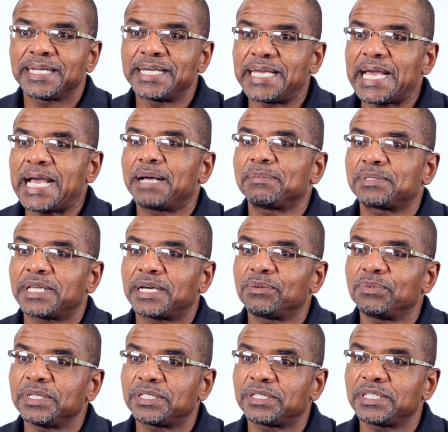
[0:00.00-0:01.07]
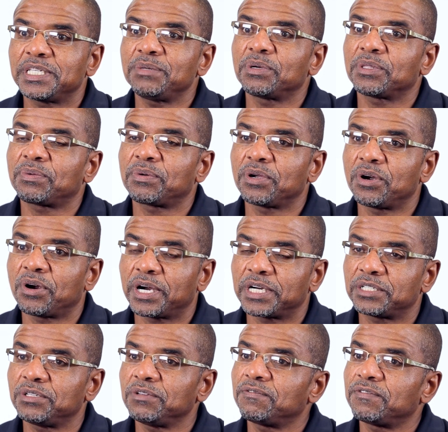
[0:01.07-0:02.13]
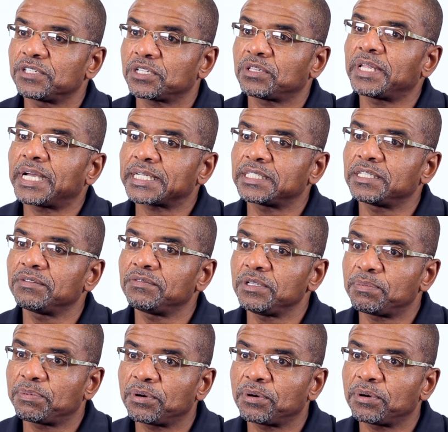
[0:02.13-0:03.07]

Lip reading: gaps that we see with regard to physical activity